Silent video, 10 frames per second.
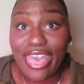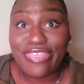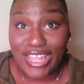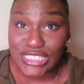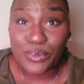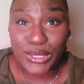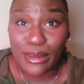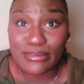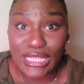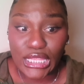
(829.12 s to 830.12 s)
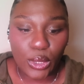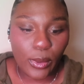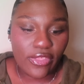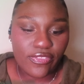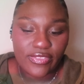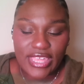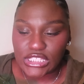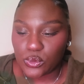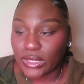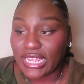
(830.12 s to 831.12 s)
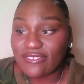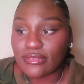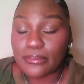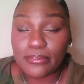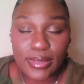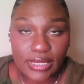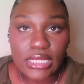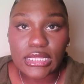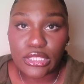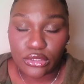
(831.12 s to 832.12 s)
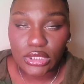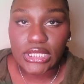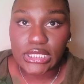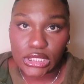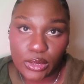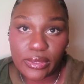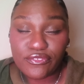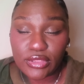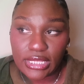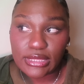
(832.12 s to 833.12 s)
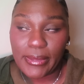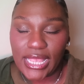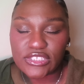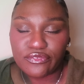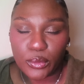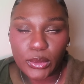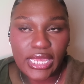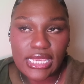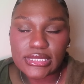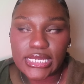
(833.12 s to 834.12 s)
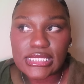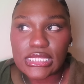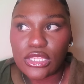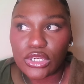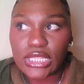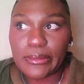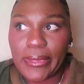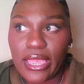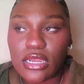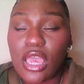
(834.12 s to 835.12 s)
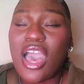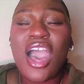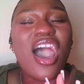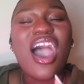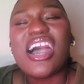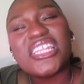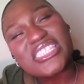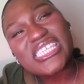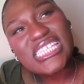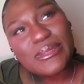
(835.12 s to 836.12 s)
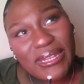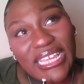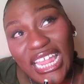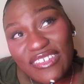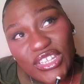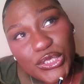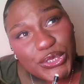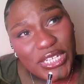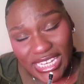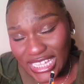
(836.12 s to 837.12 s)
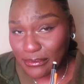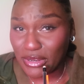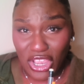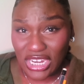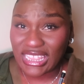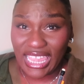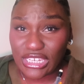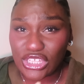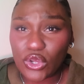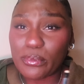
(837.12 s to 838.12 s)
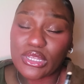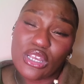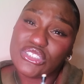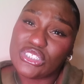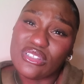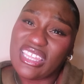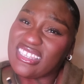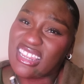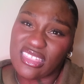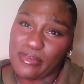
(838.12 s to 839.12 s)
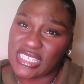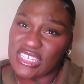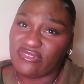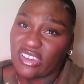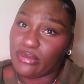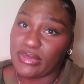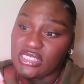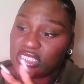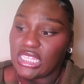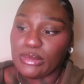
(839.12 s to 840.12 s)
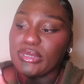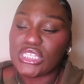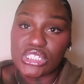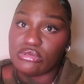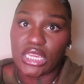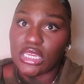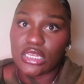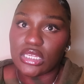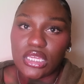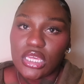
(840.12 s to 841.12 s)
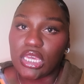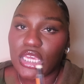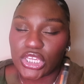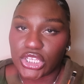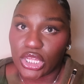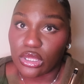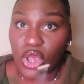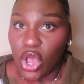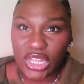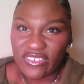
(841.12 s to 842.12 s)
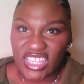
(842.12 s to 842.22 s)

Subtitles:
that's what I'm dealing with. That's what I've been literally dealing with for like the past 4 days. Like, it's literally been, honestly, it's been kind of entertaining, I'm not gonna lie to you, but also like not the best environment to like be doing, you know, all of